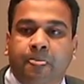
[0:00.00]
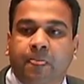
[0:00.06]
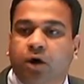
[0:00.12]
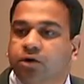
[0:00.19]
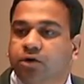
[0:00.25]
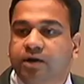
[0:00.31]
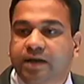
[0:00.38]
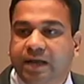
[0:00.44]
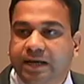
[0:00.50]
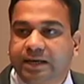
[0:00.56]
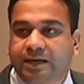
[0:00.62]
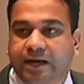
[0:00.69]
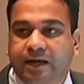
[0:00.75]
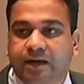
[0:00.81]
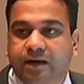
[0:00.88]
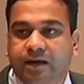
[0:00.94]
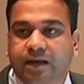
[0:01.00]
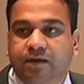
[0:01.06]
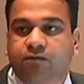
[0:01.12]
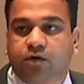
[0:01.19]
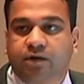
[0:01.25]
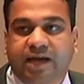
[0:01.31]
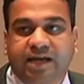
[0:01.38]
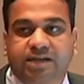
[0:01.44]
are not entirely
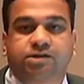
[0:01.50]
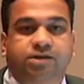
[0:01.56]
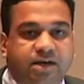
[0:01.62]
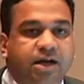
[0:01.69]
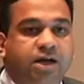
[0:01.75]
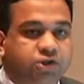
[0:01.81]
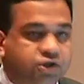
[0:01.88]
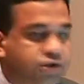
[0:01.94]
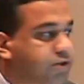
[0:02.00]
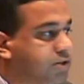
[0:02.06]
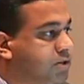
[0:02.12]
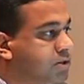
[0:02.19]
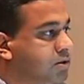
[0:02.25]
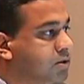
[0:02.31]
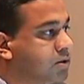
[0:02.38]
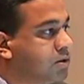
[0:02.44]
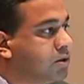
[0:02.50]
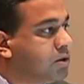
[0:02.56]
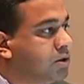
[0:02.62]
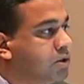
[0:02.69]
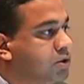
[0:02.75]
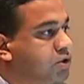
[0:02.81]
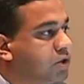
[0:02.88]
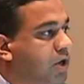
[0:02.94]
for tax deductions.
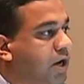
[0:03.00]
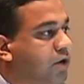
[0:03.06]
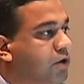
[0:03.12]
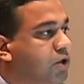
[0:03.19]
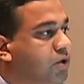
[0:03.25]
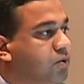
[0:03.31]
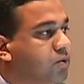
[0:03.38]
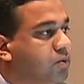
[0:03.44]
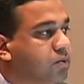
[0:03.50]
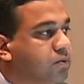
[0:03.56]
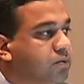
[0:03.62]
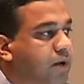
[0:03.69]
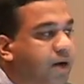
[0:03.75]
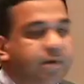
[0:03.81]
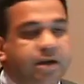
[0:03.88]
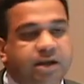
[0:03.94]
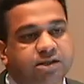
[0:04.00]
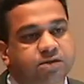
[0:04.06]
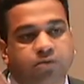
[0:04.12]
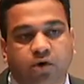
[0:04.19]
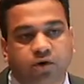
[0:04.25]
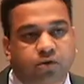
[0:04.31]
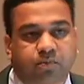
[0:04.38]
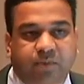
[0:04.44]
So how do you, it's
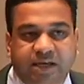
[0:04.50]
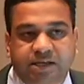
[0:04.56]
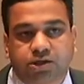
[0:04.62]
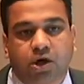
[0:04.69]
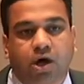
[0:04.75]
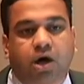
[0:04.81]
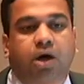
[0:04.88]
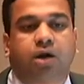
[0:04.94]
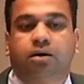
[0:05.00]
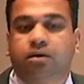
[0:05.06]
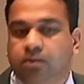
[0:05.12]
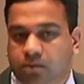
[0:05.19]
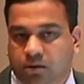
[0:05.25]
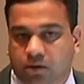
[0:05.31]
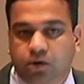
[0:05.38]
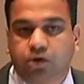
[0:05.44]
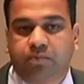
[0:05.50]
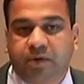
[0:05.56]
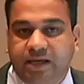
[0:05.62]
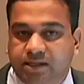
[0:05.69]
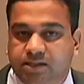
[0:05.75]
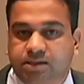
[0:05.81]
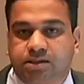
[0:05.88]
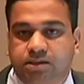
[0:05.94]
more to please God or to
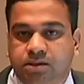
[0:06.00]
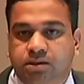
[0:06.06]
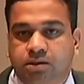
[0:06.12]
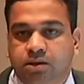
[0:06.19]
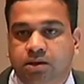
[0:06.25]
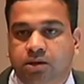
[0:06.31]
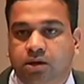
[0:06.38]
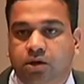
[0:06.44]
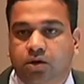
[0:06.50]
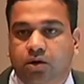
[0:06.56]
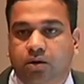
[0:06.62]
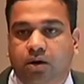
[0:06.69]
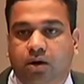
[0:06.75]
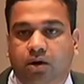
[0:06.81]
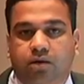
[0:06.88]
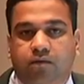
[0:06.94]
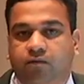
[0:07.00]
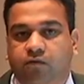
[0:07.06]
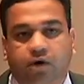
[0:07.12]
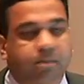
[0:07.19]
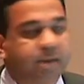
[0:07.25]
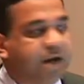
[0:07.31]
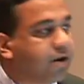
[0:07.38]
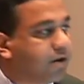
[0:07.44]
please, or for
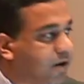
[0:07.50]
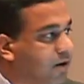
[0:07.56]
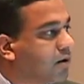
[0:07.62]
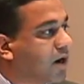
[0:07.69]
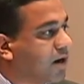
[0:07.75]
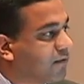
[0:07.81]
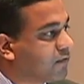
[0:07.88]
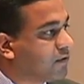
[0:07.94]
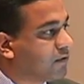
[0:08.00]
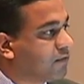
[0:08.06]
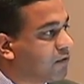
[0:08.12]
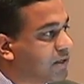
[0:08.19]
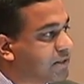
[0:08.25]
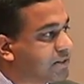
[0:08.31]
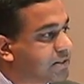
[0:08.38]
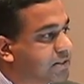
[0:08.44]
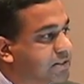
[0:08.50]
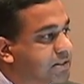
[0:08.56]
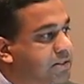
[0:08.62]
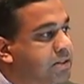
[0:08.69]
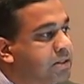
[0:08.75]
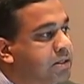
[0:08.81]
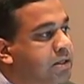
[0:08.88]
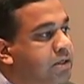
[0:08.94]
a better hereafter, for
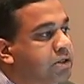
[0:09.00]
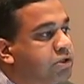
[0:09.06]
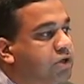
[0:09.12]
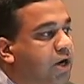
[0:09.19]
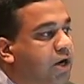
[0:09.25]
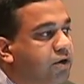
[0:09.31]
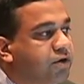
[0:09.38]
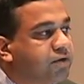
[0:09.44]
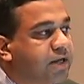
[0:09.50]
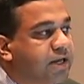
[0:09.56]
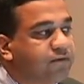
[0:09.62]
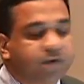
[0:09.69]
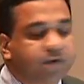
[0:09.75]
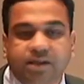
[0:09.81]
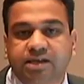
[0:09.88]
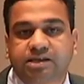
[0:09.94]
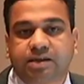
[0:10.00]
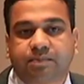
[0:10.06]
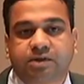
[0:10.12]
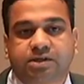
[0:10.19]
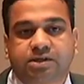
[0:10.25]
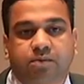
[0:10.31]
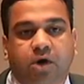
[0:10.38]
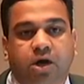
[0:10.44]
instance. So how do you deal with these
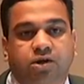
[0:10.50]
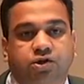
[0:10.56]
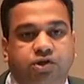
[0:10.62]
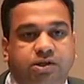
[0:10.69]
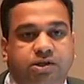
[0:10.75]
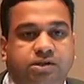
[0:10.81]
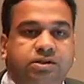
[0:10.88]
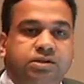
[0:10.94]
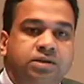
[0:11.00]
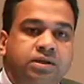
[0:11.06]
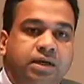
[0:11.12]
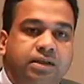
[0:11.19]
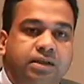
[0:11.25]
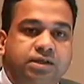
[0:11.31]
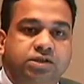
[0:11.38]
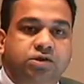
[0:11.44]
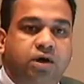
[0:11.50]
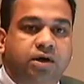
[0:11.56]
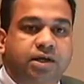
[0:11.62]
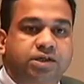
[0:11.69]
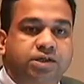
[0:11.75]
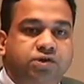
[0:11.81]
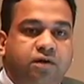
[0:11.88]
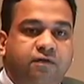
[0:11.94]
epistemologies in this
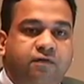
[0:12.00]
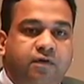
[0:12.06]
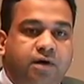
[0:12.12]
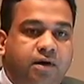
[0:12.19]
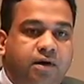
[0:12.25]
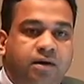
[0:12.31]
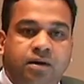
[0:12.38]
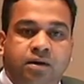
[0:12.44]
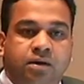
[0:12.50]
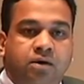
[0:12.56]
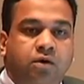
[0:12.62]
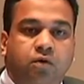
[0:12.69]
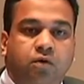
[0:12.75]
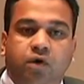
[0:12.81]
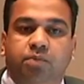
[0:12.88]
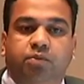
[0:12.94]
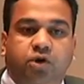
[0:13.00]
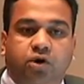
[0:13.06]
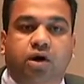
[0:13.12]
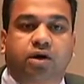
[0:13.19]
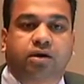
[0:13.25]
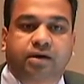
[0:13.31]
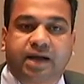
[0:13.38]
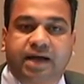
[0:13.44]
context of
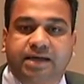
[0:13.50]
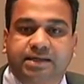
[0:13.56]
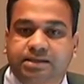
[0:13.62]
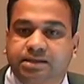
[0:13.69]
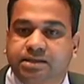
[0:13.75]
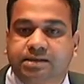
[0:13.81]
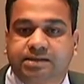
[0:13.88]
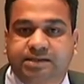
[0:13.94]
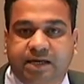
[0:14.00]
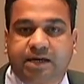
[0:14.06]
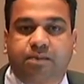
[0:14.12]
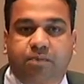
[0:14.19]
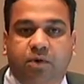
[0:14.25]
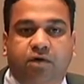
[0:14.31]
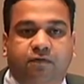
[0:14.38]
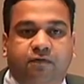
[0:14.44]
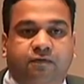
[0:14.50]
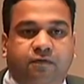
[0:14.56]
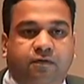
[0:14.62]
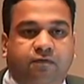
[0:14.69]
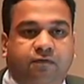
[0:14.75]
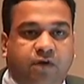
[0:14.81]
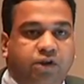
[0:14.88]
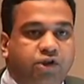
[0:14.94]
over-bureaucratized setup of
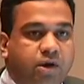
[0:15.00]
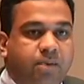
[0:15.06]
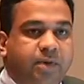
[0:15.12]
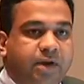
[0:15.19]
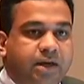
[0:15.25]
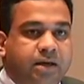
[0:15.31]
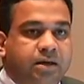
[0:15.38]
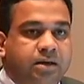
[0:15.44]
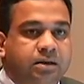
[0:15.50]
philanthropic